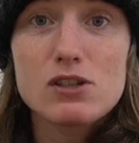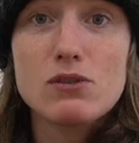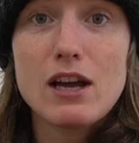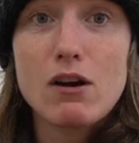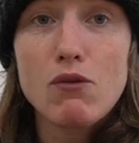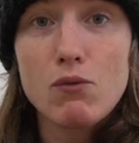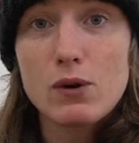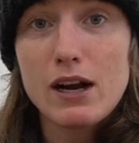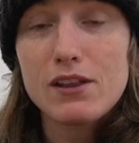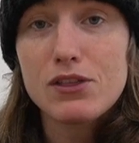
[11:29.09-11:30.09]
So now if
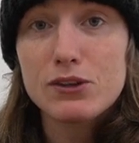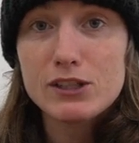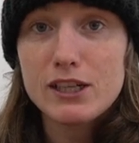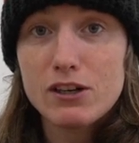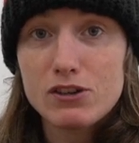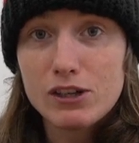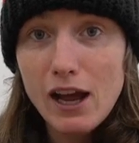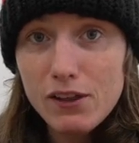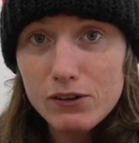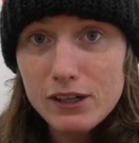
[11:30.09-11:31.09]
we're at 1,300
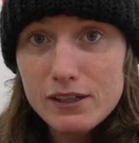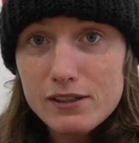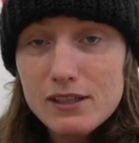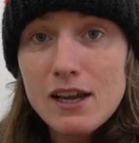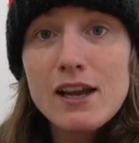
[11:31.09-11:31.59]
calories,